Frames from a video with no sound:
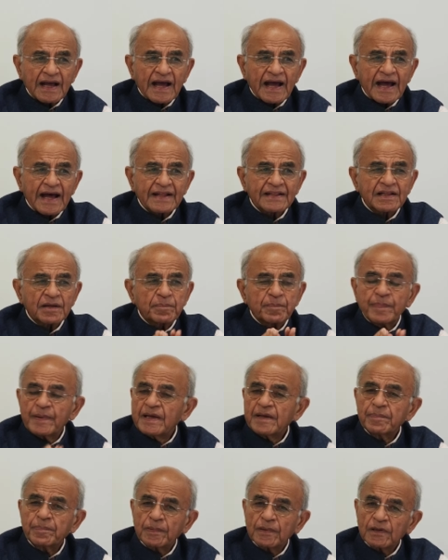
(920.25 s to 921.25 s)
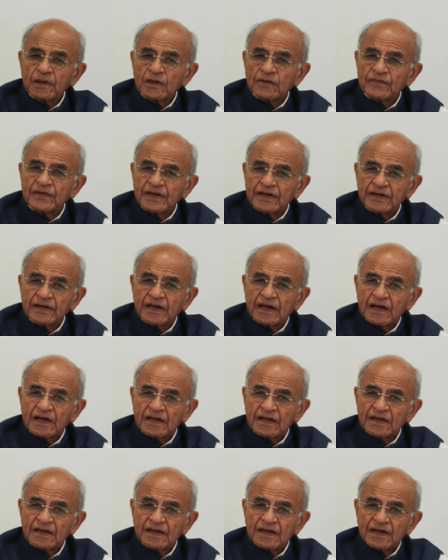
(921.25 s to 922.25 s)
And the people of
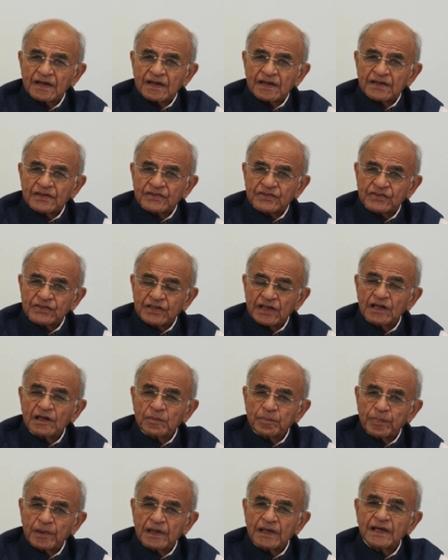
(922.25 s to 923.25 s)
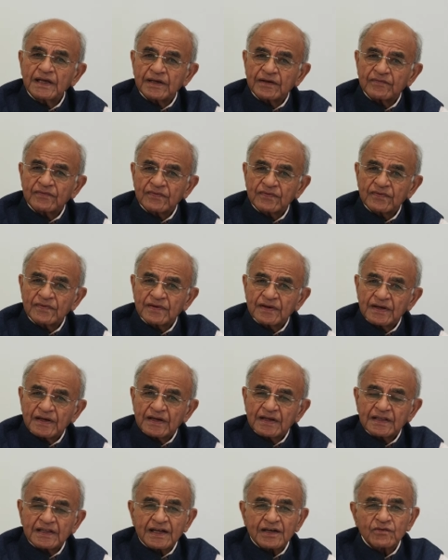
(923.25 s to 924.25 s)
India still believe
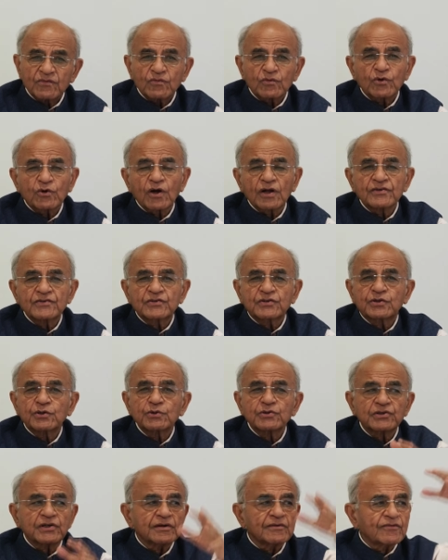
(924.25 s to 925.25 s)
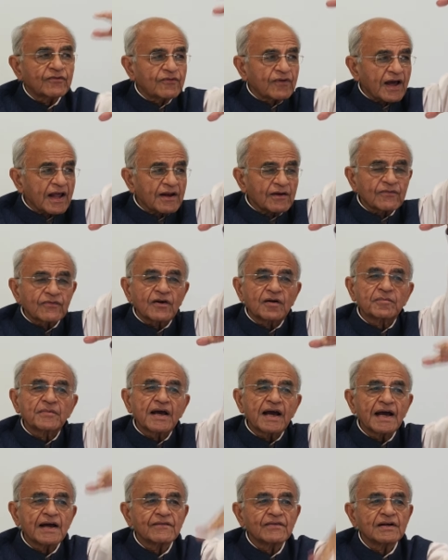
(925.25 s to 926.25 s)
that constitution fell from
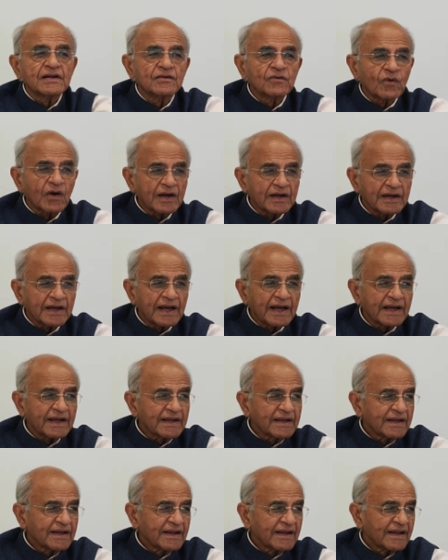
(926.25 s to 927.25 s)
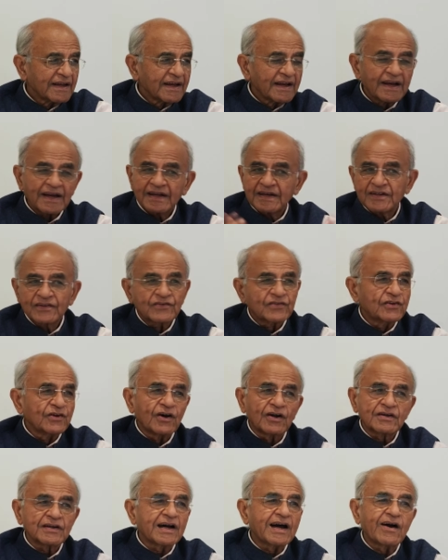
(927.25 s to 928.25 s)
the heaven one day and it's
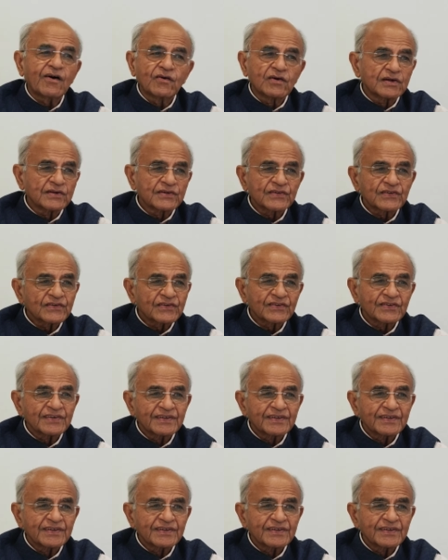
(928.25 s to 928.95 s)
not ours.